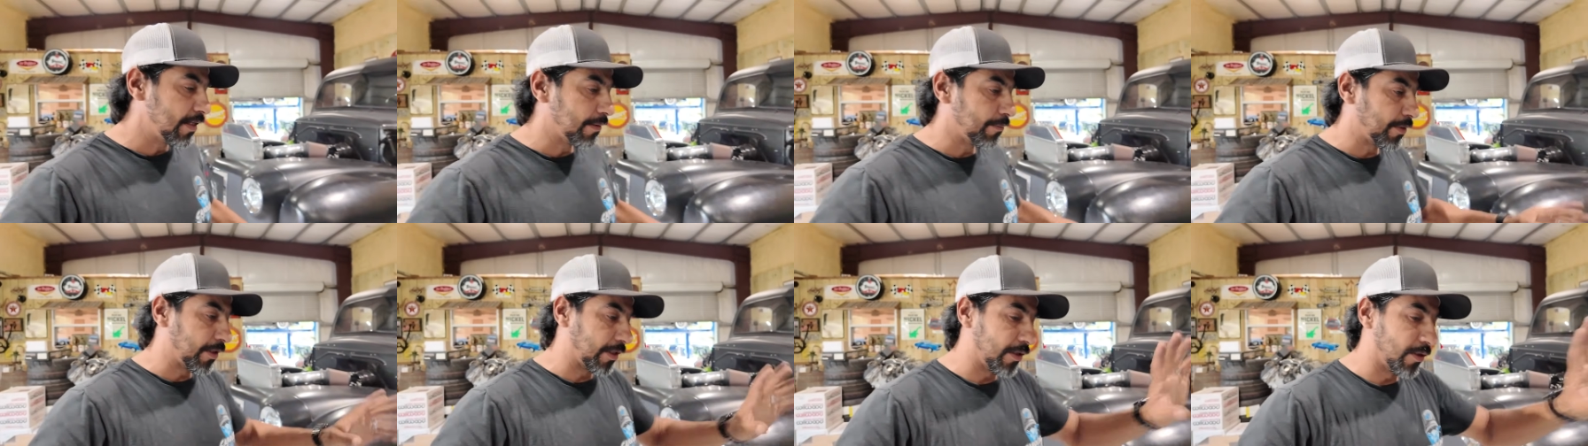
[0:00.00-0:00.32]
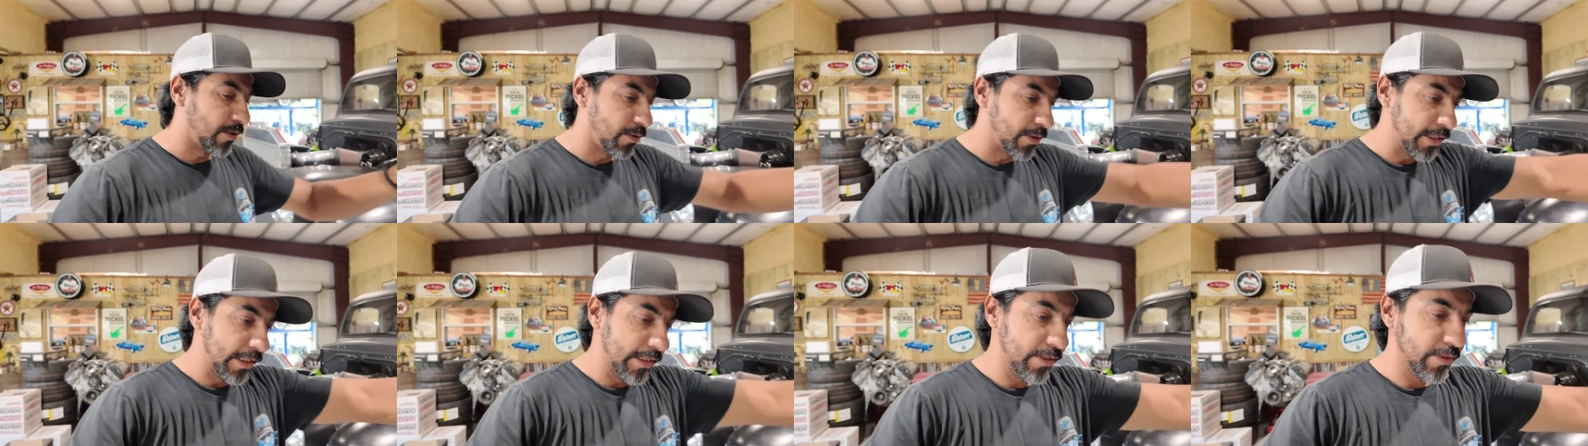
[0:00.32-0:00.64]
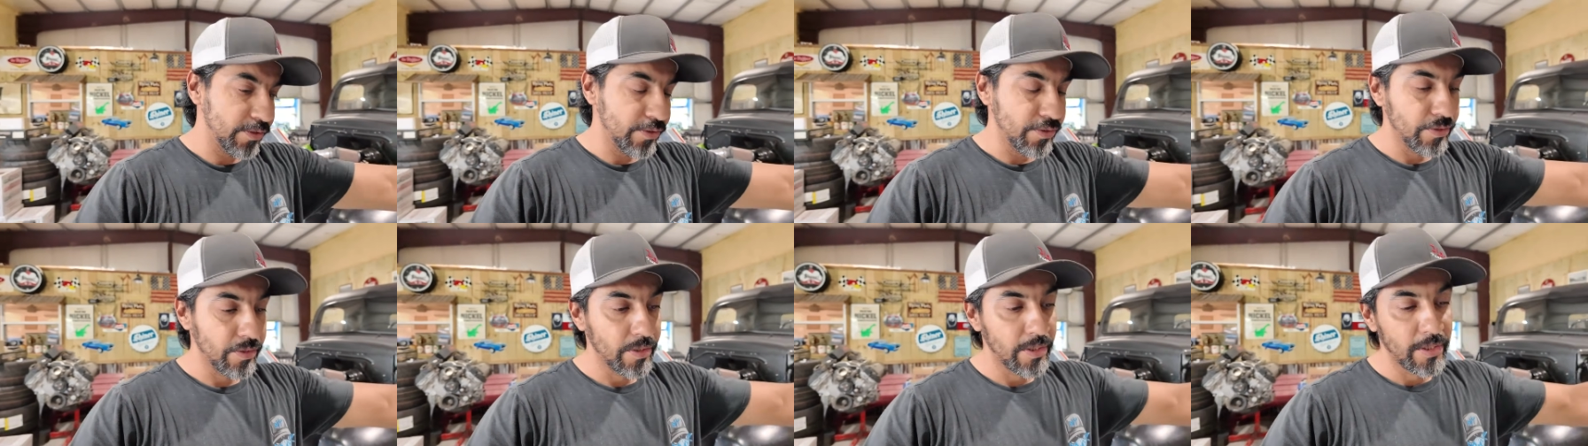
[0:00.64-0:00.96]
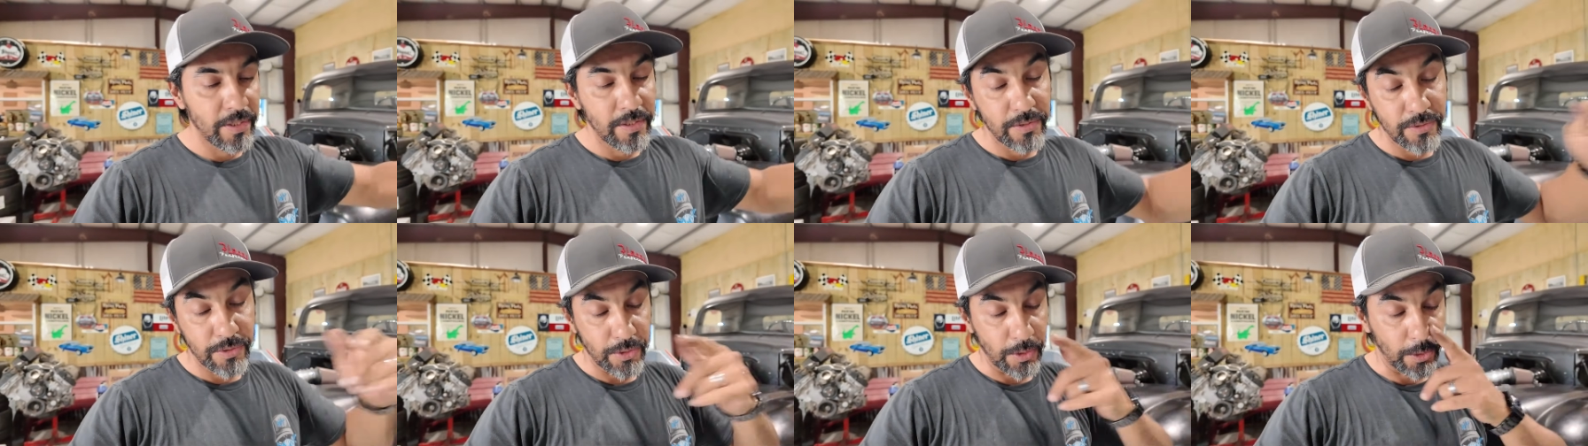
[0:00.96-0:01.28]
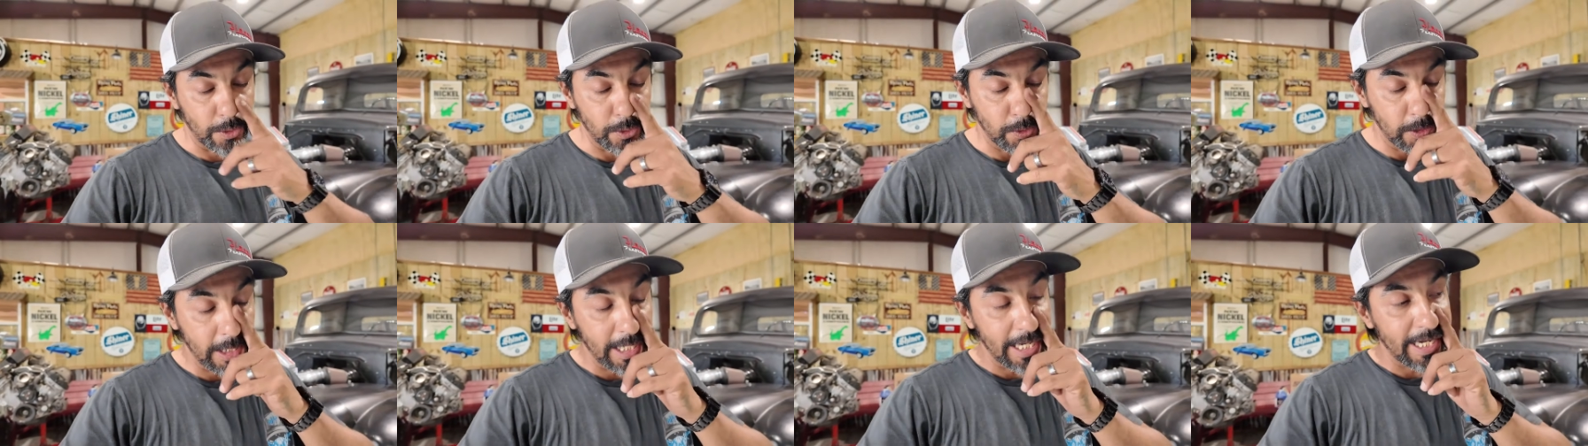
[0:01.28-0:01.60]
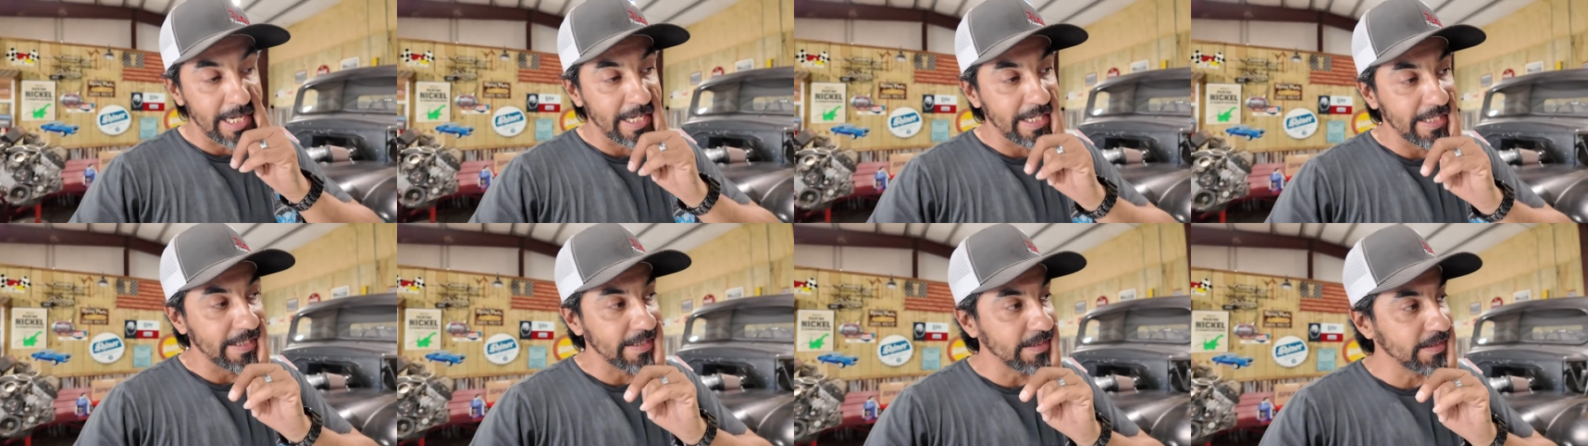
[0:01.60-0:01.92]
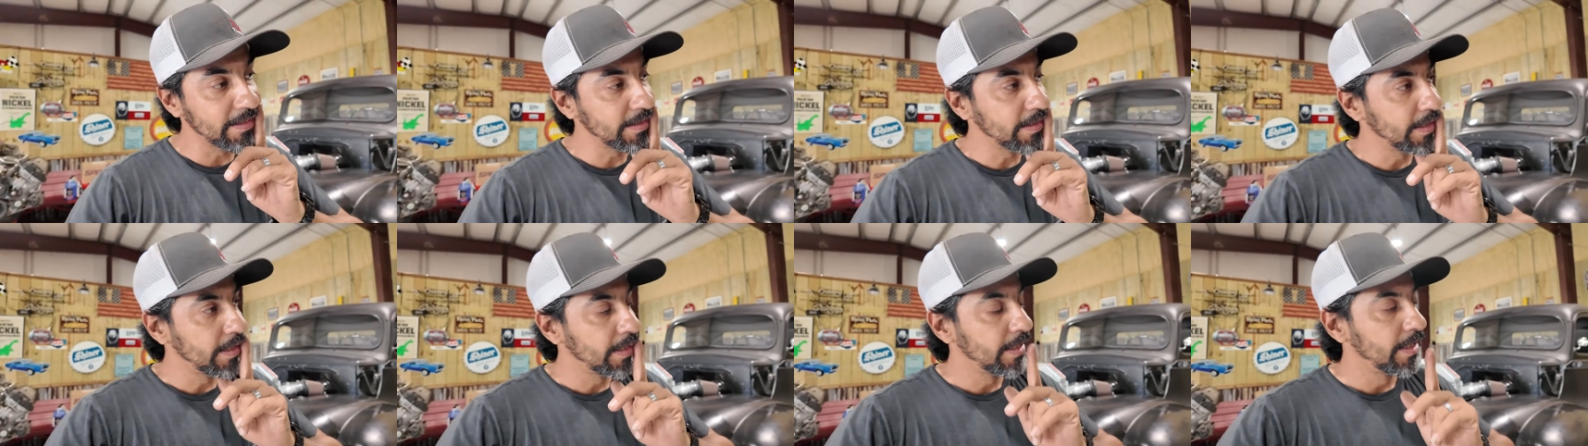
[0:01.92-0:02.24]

I'm going to go ahead and show you guys